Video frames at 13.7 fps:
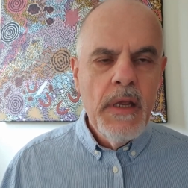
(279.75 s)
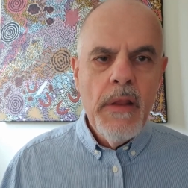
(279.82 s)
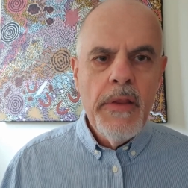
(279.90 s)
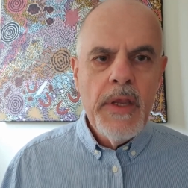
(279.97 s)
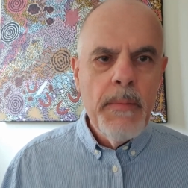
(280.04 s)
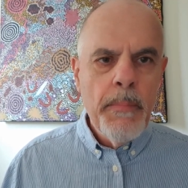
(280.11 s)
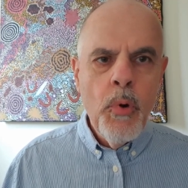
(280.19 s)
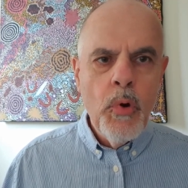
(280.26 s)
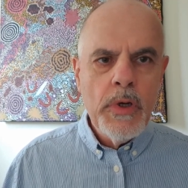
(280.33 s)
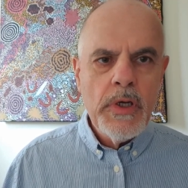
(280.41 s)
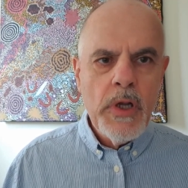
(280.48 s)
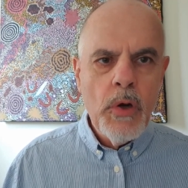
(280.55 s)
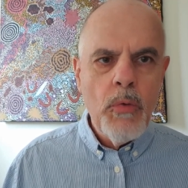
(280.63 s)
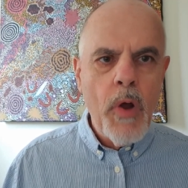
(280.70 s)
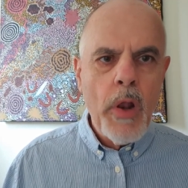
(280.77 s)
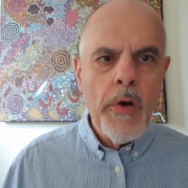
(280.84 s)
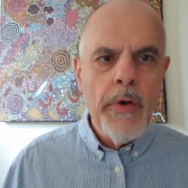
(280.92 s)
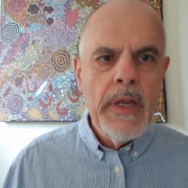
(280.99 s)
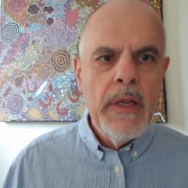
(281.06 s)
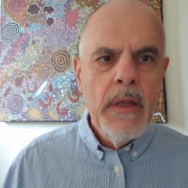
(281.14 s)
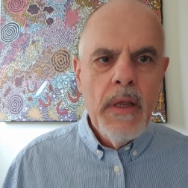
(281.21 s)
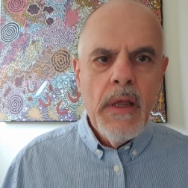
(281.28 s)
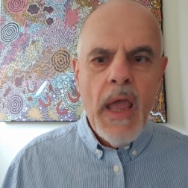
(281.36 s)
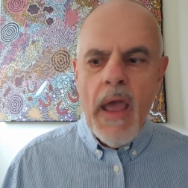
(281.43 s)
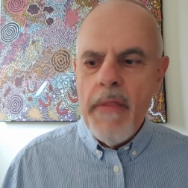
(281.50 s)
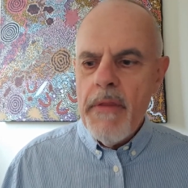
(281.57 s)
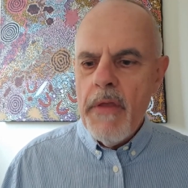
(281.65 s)
the important corollary
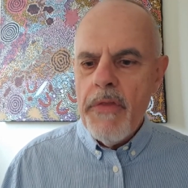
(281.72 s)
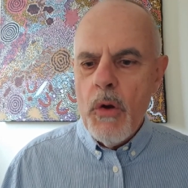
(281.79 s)
and that the